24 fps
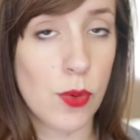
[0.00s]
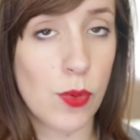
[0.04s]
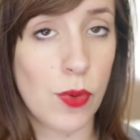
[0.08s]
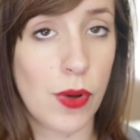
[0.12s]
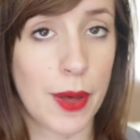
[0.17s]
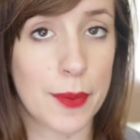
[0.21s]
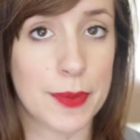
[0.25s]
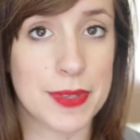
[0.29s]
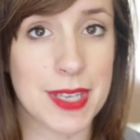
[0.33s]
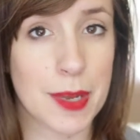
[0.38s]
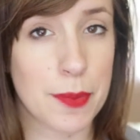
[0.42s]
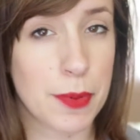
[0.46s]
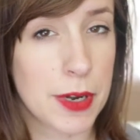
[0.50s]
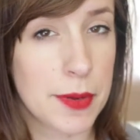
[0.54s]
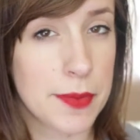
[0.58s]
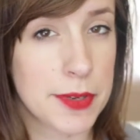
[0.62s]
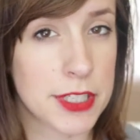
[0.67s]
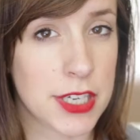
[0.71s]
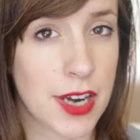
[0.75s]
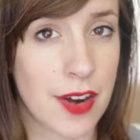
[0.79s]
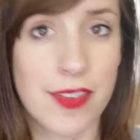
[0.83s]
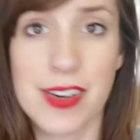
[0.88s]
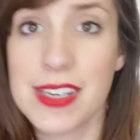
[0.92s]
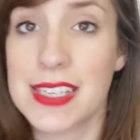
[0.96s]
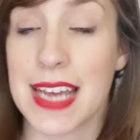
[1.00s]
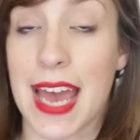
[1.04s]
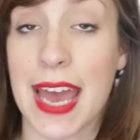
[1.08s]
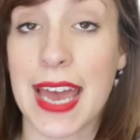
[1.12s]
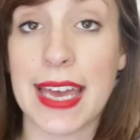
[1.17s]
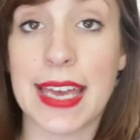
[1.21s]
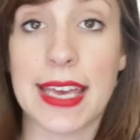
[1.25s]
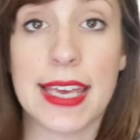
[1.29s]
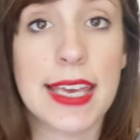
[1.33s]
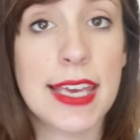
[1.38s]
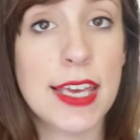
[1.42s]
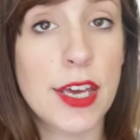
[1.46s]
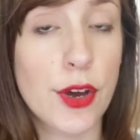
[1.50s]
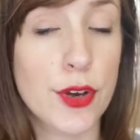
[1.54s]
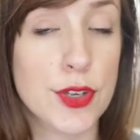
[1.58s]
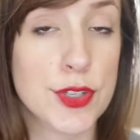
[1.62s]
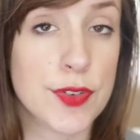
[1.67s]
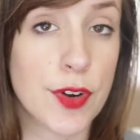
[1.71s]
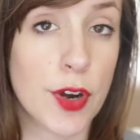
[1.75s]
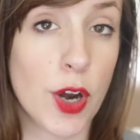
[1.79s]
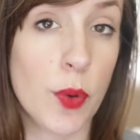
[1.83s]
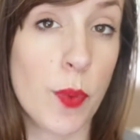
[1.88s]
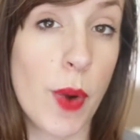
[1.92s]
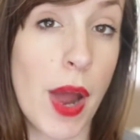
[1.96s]
would say pretty much every day, he
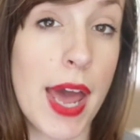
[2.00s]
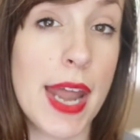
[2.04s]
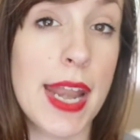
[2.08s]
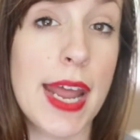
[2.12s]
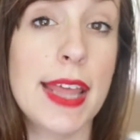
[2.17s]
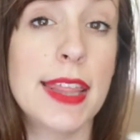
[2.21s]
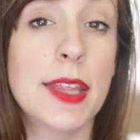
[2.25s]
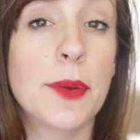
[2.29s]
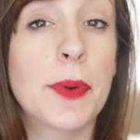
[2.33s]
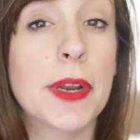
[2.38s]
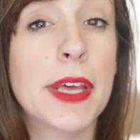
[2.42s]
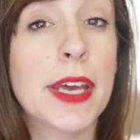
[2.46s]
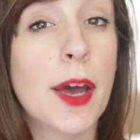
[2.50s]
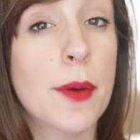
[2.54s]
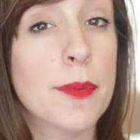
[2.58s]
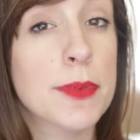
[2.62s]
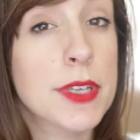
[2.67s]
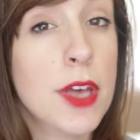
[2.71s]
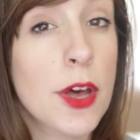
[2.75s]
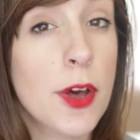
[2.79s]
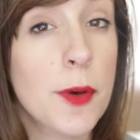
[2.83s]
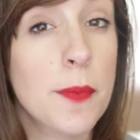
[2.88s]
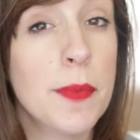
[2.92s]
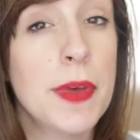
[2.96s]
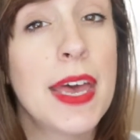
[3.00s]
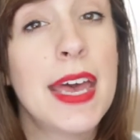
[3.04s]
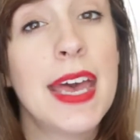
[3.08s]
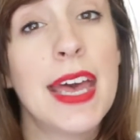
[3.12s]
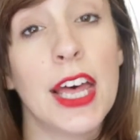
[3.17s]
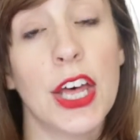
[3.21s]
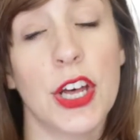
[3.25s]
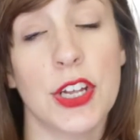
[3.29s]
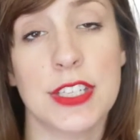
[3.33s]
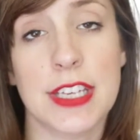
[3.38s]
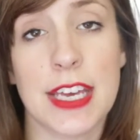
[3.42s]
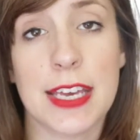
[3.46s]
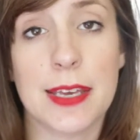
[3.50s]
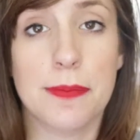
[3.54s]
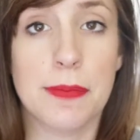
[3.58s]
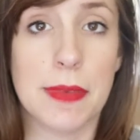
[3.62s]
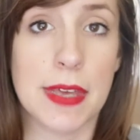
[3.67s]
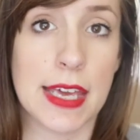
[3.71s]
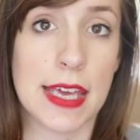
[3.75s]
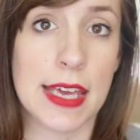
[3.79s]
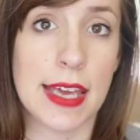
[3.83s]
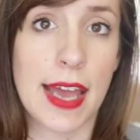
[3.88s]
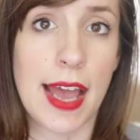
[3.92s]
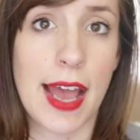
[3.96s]
goes for a run. And then when he comes home, he'll take
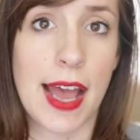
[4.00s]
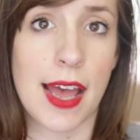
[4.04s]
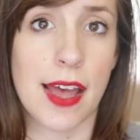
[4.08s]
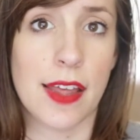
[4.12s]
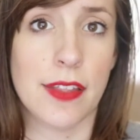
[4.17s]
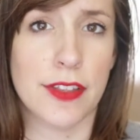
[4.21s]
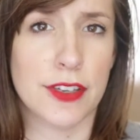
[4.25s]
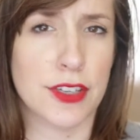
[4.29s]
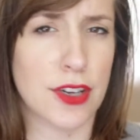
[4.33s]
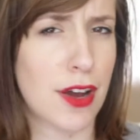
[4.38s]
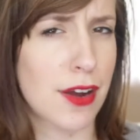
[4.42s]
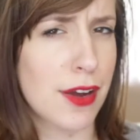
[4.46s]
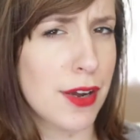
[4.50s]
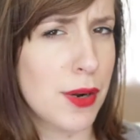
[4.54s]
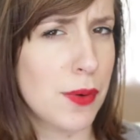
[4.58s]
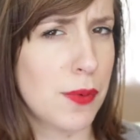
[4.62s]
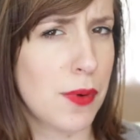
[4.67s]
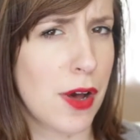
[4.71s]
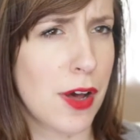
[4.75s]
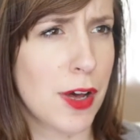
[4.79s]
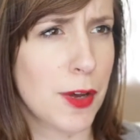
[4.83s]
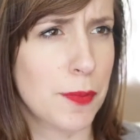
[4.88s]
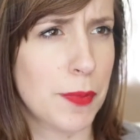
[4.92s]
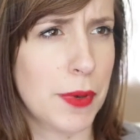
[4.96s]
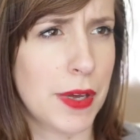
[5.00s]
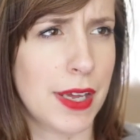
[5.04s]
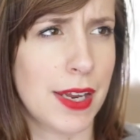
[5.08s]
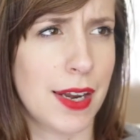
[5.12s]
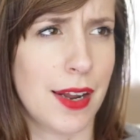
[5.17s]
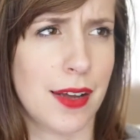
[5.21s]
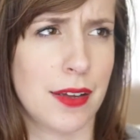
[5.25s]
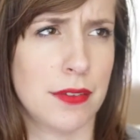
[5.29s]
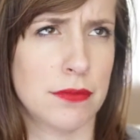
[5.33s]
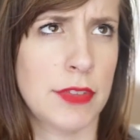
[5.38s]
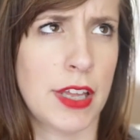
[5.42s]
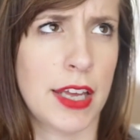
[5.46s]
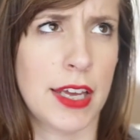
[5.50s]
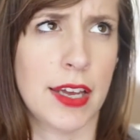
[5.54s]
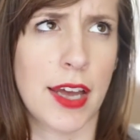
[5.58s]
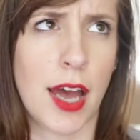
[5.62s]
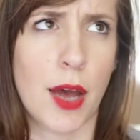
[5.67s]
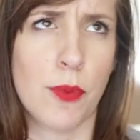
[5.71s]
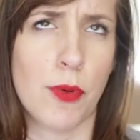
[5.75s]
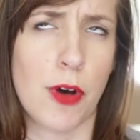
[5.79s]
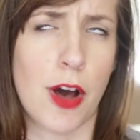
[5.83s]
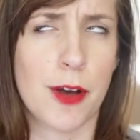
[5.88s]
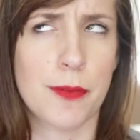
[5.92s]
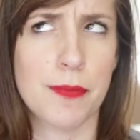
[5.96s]
me and the dog on a walk. But
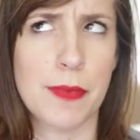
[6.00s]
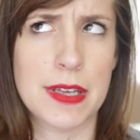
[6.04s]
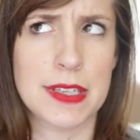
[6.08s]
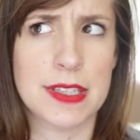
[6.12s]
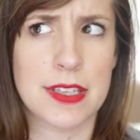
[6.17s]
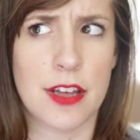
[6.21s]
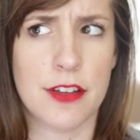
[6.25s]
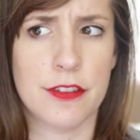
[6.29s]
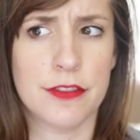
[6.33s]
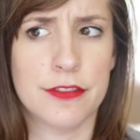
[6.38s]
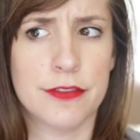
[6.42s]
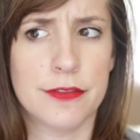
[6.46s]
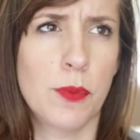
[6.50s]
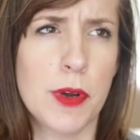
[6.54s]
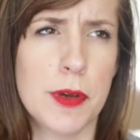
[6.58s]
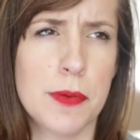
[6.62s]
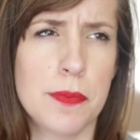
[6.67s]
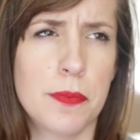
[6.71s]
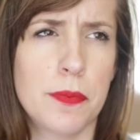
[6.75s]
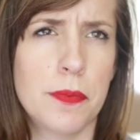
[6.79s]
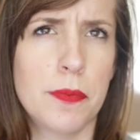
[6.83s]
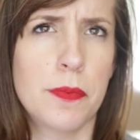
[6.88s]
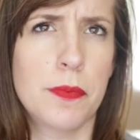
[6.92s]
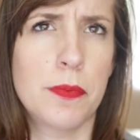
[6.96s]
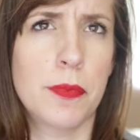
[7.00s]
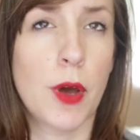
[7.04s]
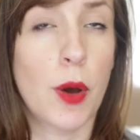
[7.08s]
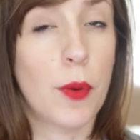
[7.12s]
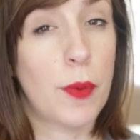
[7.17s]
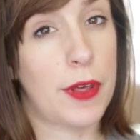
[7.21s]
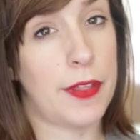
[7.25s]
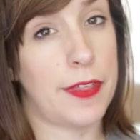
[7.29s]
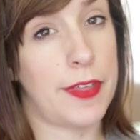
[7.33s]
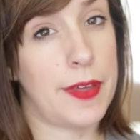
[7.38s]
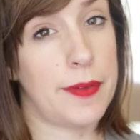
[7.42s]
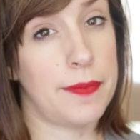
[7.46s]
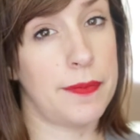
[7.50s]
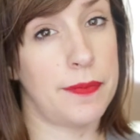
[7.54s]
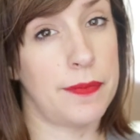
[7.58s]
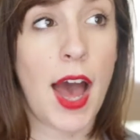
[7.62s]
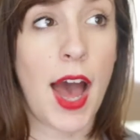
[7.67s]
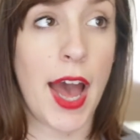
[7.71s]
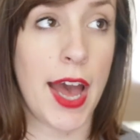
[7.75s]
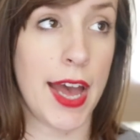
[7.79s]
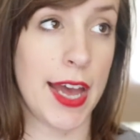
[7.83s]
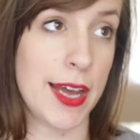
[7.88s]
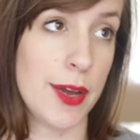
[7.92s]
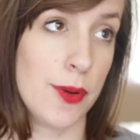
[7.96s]
I walk myself. We go with him.
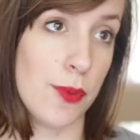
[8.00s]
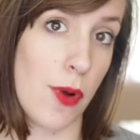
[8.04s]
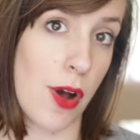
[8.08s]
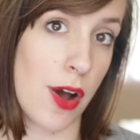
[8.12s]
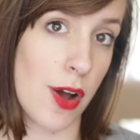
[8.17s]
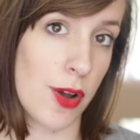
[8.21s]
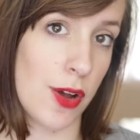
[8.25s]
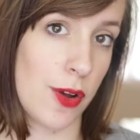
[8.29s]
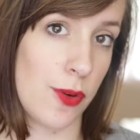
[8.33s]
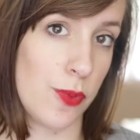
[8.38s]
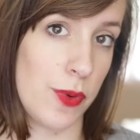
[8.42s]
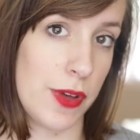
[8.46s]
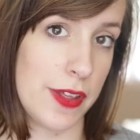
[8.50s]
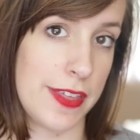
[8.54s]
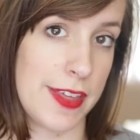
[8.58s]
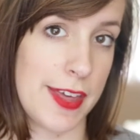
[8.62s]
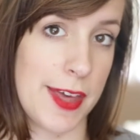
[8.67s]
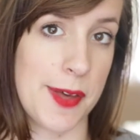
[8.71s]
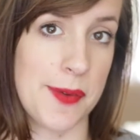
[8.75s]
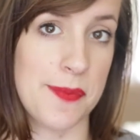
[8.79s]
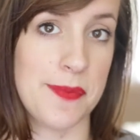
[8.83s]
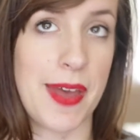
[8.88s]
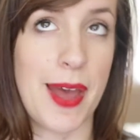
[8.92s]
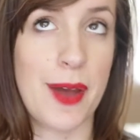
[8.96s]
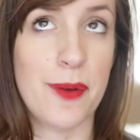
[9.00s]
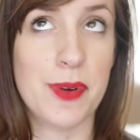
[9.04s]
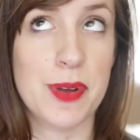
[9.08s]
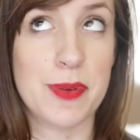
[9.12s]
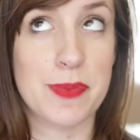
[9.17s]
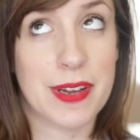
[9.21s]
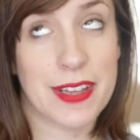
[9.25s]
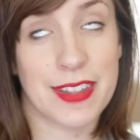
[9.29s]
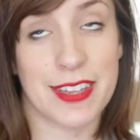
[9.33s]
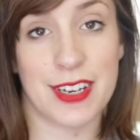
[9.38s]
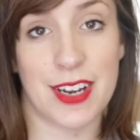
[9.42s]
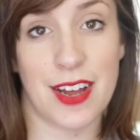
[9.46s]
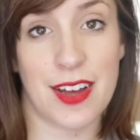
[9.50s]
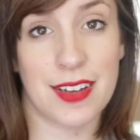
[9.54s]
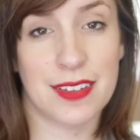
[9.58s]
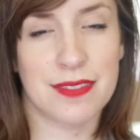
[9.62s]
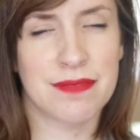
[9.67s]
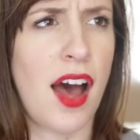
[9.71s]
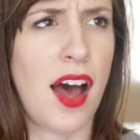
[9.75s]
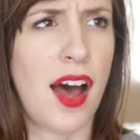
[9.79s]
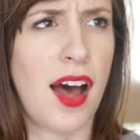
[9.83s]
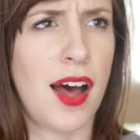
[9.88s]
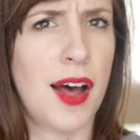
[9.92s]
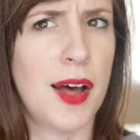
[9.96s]
I walk with him and we bring the
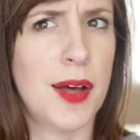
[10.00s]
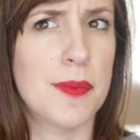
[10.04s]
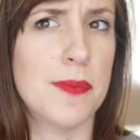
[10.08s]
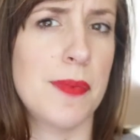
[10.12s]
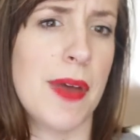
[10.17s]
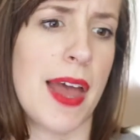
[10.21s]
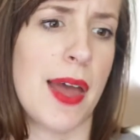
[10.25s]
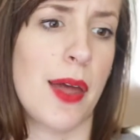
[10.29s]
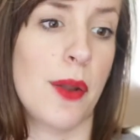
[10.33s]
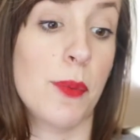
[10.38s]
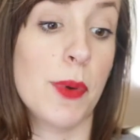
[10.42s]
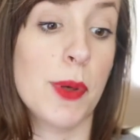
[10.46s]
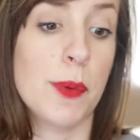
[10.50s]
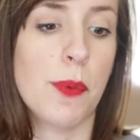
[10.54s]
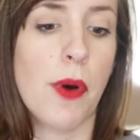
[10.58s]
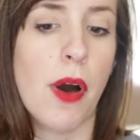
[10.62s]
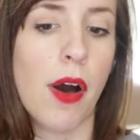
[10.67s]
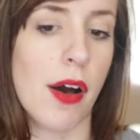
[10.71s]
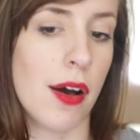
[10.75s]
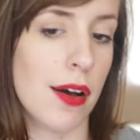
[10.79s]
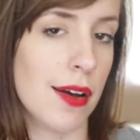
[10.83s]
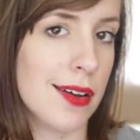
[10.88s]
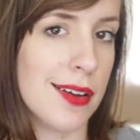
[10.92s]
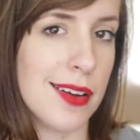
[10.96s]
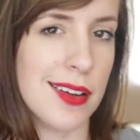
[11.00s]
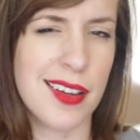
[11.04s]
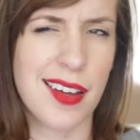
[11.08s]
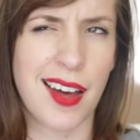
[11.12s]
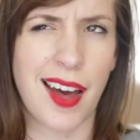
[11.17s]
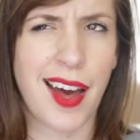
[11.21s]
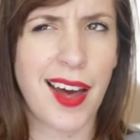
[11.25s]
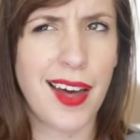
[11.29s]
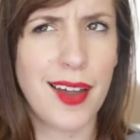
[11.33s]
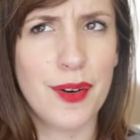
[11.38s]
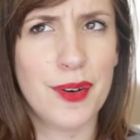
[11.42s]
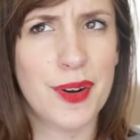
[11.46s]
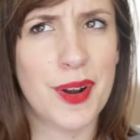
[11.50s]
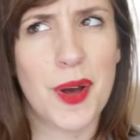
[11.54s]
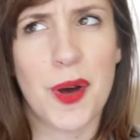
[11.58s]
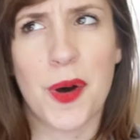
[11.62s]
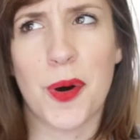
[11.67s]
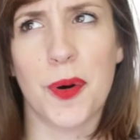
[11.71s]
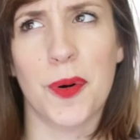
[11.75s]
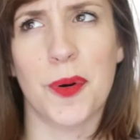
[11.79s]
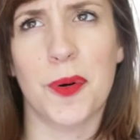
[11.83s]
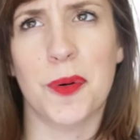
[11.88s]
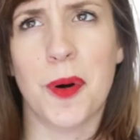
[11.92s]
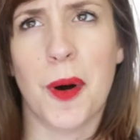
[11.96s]
dog. And we walk, I don't
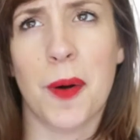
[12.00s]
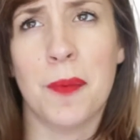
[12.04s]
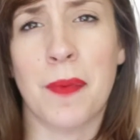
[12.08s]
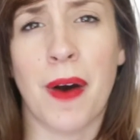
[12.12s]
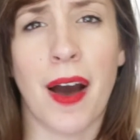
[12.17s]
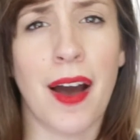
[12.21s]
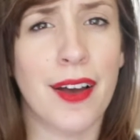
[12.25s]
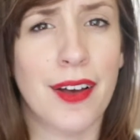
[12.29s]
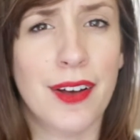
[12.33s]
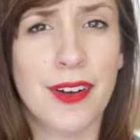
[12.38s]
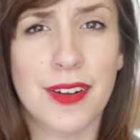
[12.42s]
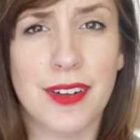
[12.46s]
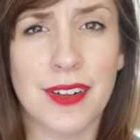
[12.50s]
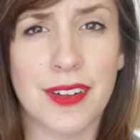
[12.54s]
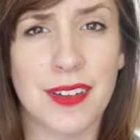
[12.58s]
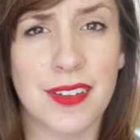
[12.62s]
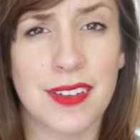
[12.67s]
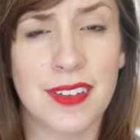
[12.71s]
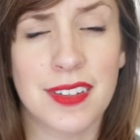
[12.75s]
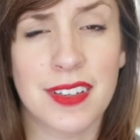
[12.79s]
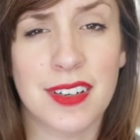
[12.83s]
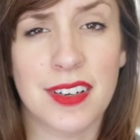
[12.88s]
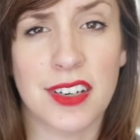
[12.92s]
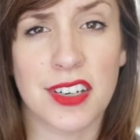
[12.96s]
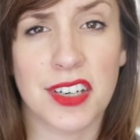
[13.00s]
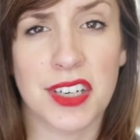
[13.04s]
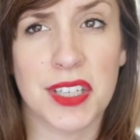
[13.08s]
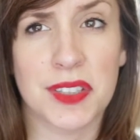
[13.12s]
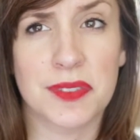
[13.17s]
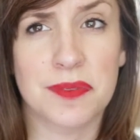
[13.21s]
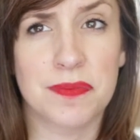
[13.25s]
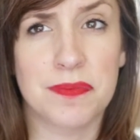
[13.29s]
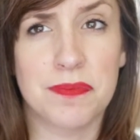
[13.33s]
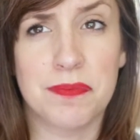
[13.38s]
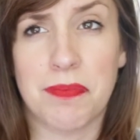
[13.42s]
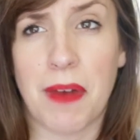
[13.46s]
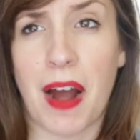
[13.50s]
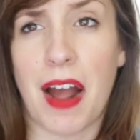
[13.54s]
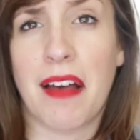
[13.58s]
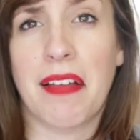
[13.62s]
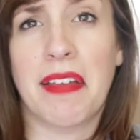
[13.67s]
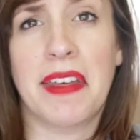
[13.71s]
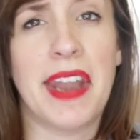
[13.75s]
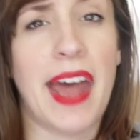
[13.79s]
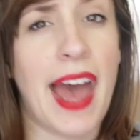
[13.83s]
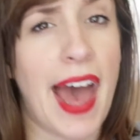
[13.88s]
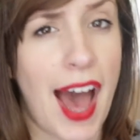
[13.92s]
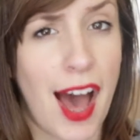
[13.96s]
know, a mile or
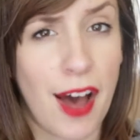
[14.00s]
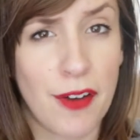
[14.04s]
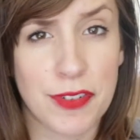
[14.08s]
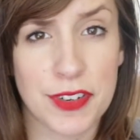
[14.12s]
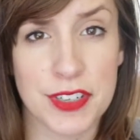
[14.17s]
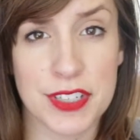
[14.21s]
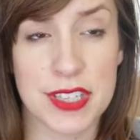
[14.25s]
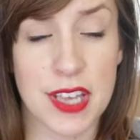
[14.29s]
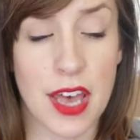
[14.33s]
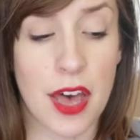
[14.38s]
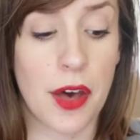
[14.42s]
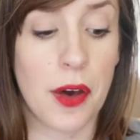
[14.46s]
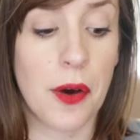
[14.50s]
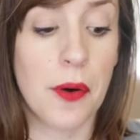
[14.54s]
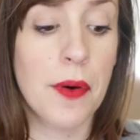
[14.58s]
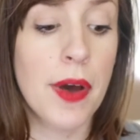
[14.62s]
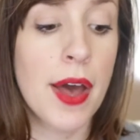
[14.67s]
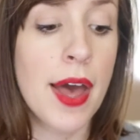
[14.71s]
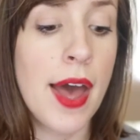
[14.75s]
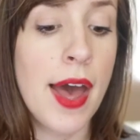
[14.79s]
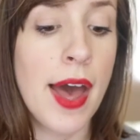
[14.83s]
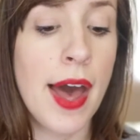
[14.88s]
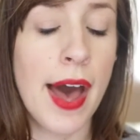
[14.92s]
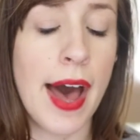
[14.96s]
mile and a half or so.